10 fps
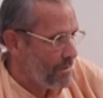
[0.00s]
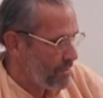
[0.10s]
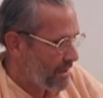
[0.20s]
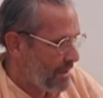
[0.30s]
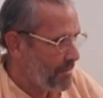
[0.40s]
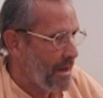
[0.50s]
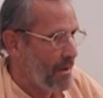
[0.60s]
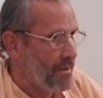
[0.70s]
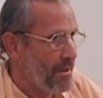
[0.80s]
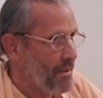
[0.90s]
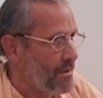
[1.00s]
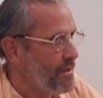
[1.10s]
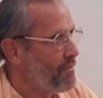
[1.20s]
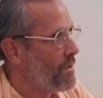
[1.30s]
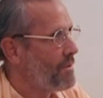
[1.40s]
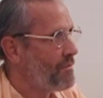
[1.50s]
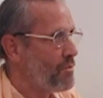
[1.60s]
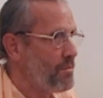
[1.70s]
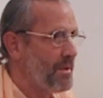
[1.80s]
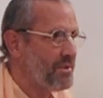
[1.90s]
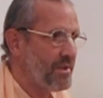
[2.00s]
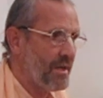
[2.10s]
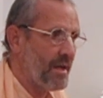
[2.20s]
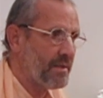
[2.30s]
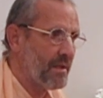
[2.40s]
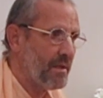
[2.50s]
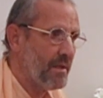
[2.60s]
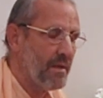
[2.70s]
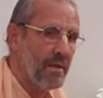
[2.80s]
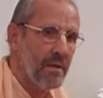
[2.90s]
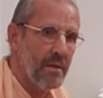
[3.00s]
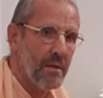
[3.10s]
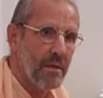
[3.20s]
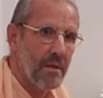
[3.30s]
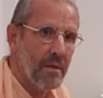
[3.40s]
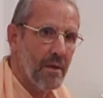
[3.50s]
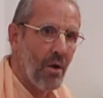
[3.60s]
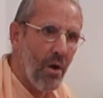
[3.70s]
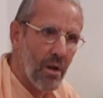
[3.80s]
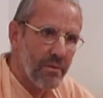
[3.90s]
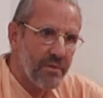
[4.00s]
who came down here in the form of Rupa and Sanatan. All,